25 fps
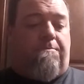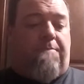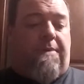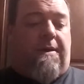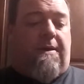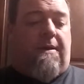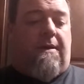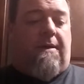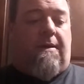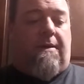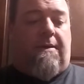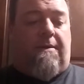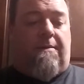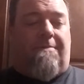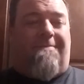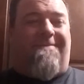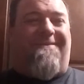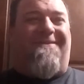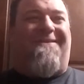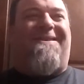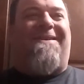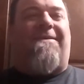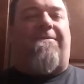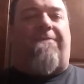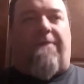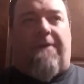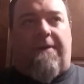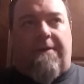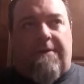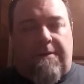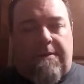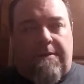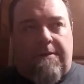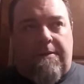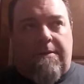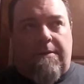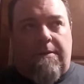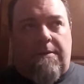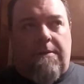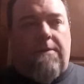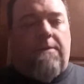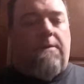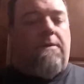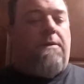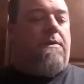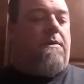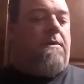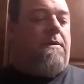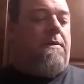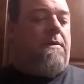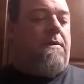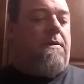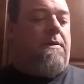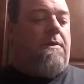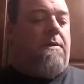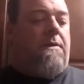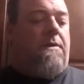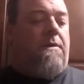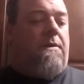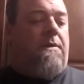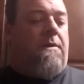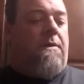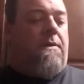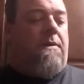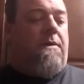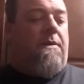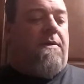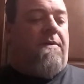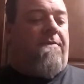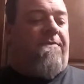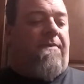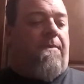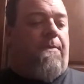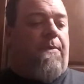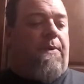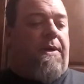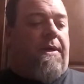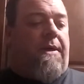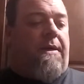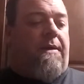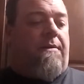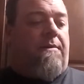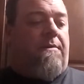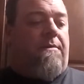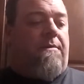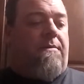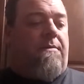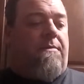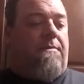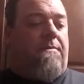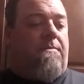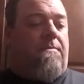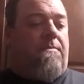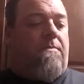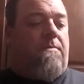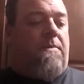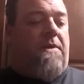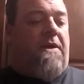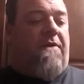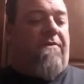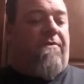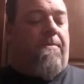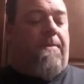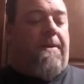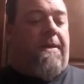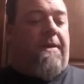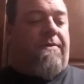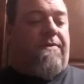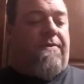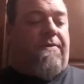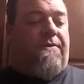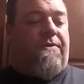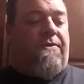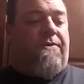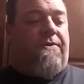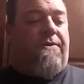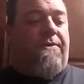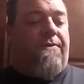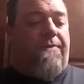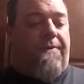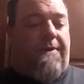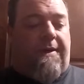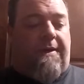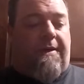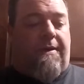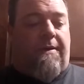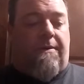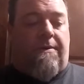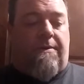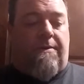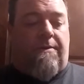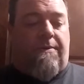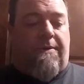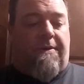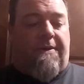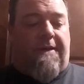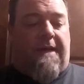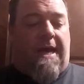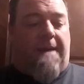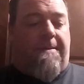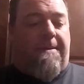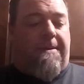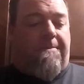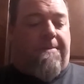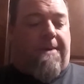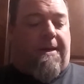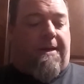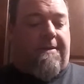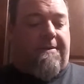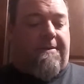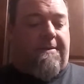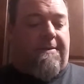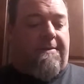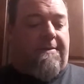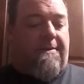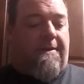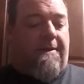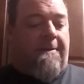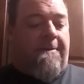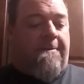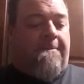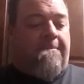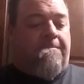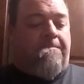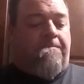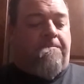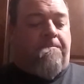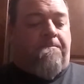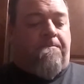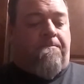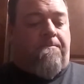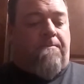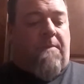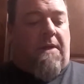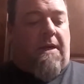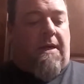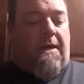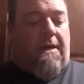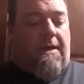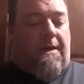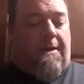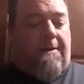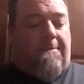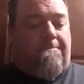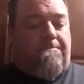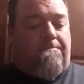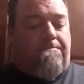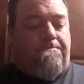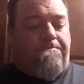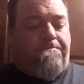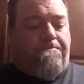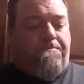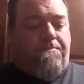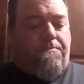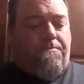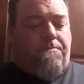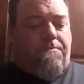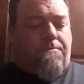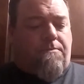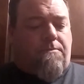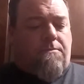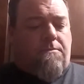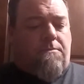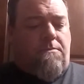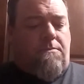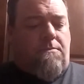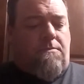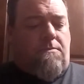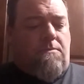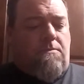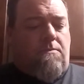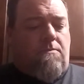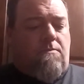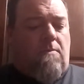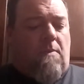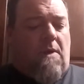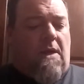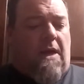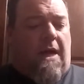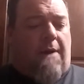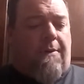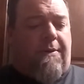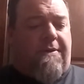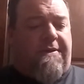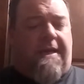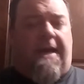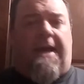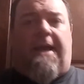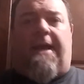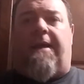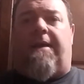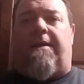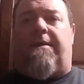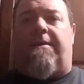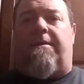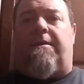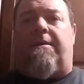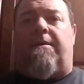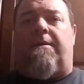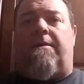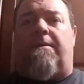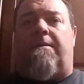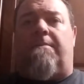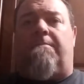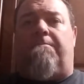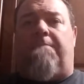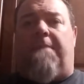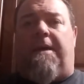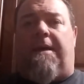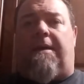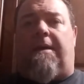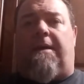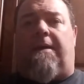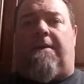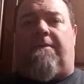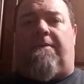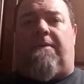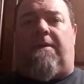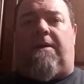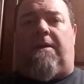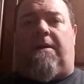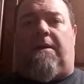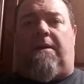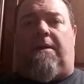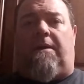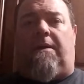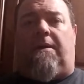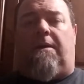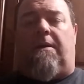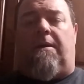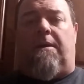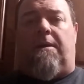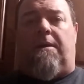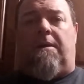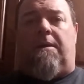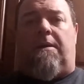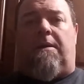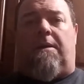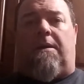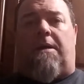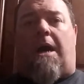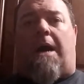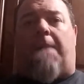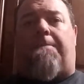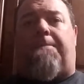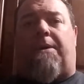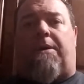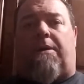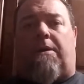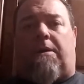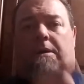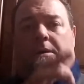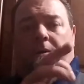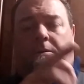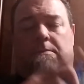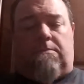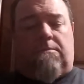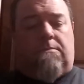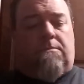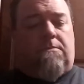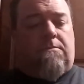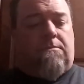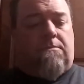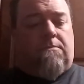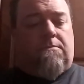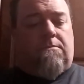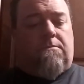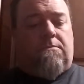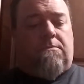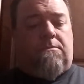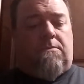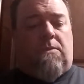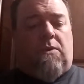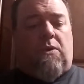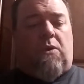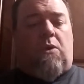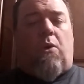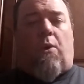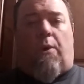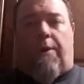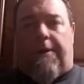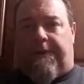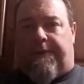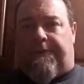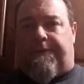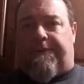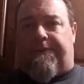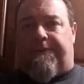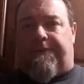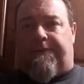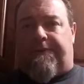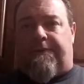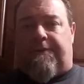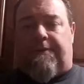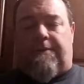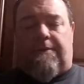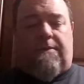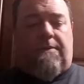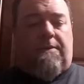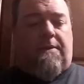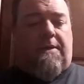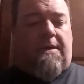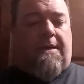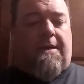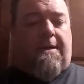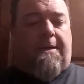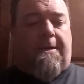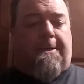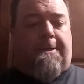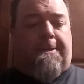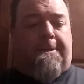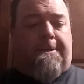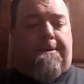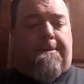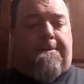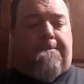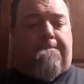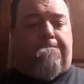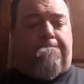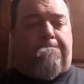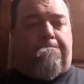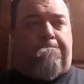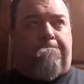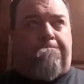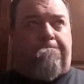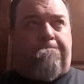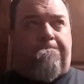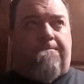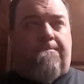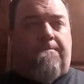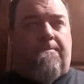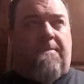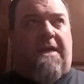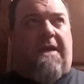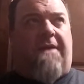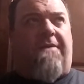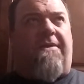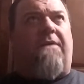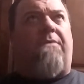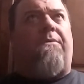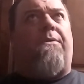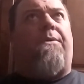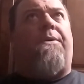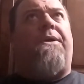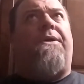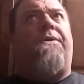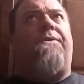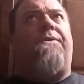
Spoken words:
be different from what everybody else is doing with Hammond boxes, I was hand making the copper coils. I think we were